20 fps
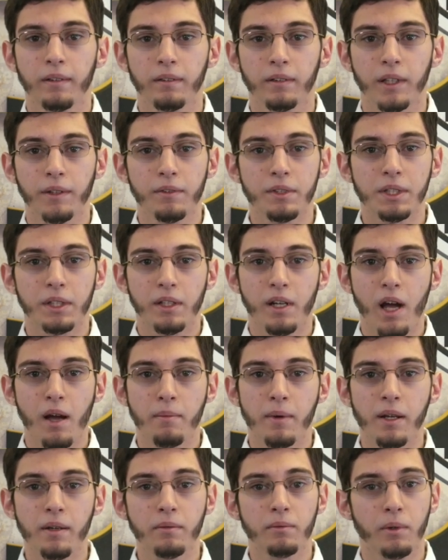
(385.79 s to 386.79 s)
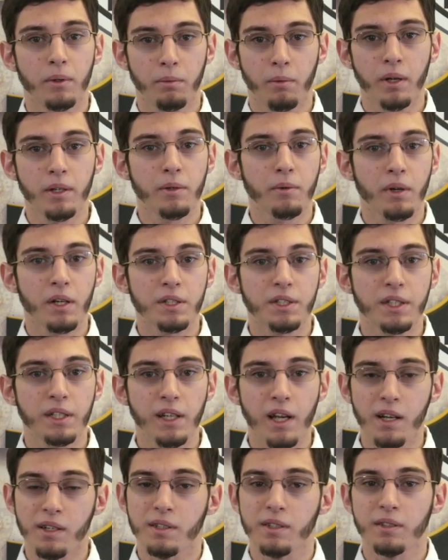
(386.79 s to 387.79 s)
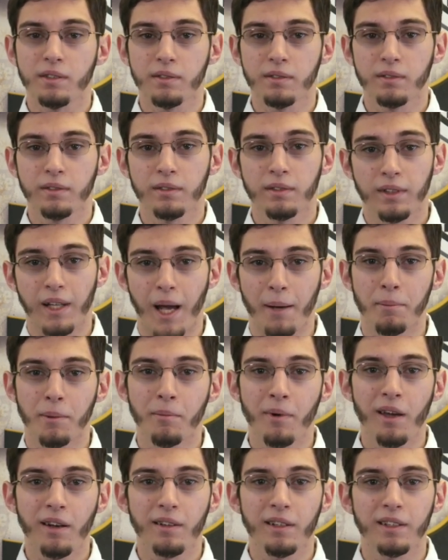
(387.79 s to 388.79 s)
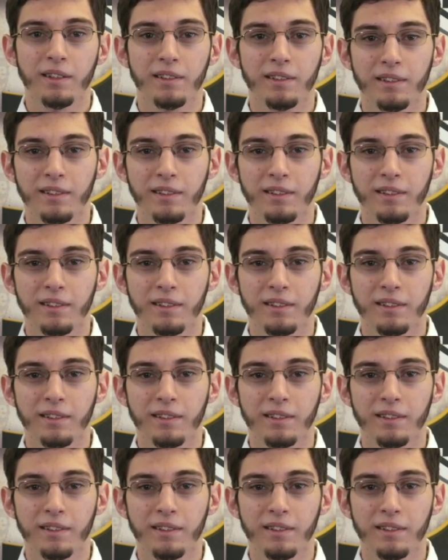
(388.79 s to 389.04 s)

Leave us a comment with what you want to see next. Happy modeling!